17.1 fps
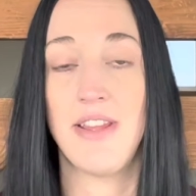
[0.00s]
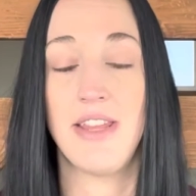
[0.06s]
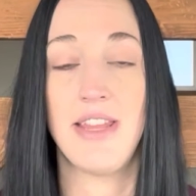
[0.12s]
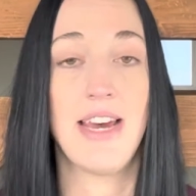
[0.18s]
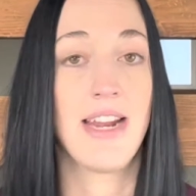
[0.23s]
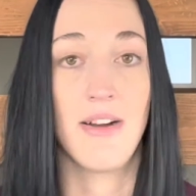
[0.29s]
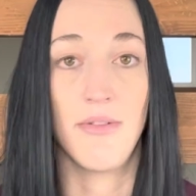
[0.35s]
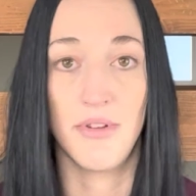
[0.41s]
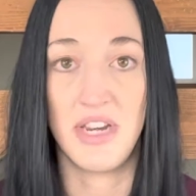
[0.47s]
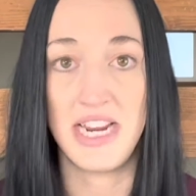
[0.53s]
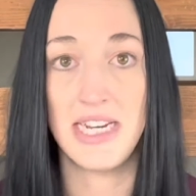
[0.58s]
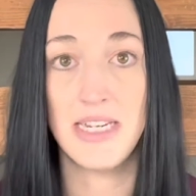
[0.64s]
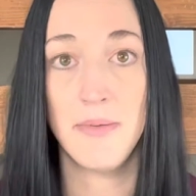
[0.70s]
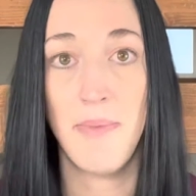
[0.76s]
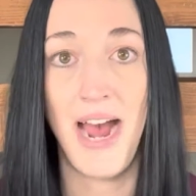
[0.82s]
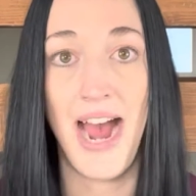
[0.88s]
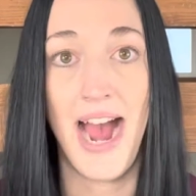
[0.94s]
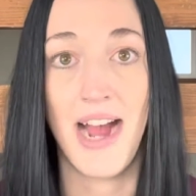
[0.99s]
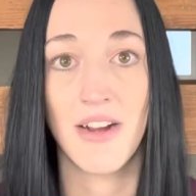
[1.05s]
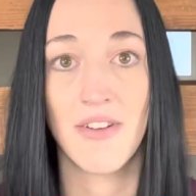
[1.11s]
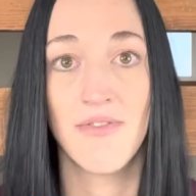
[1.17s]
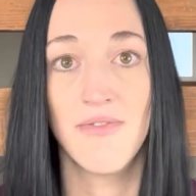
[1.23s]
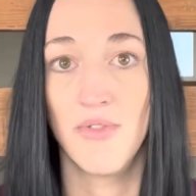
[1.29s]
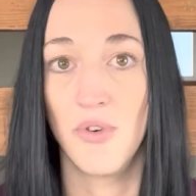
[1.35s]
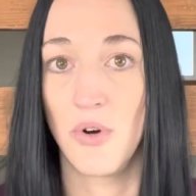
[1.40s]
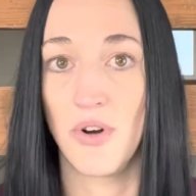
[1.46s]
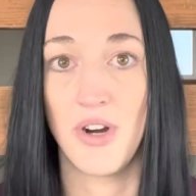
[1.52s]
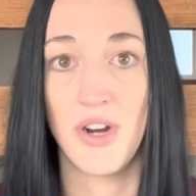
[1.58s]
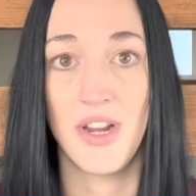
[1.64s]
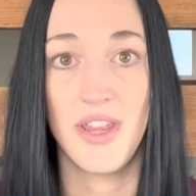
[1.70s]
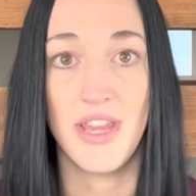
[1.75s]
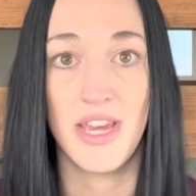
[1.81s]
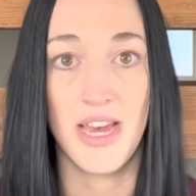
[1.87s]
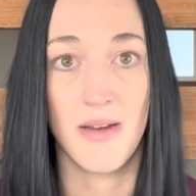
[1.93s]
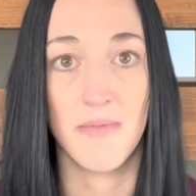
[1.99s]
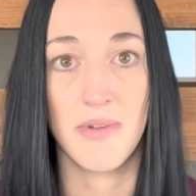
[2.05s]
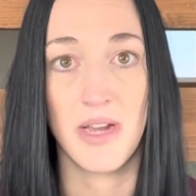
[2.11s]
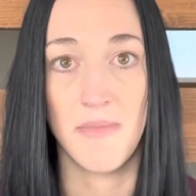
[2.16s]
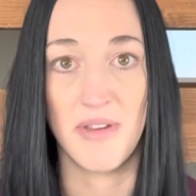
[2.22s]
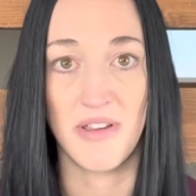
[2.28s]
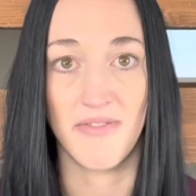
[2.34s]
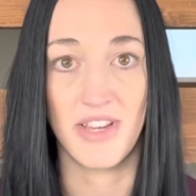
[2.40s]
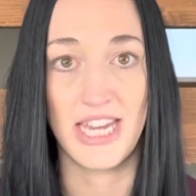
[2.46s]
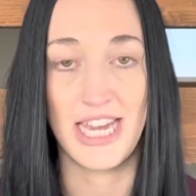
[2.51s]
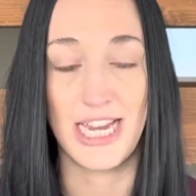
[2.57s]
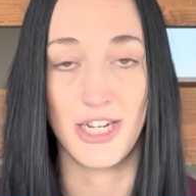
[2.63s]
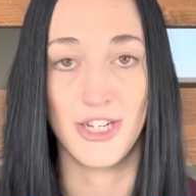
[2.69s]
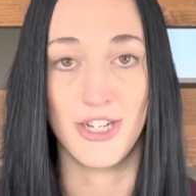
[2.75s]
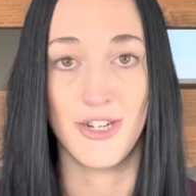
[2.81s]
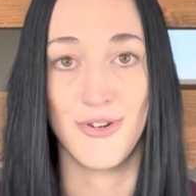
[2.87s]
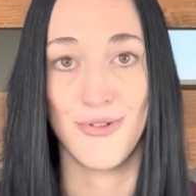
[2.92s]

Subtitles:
that I will need to pack for the upcoming vacation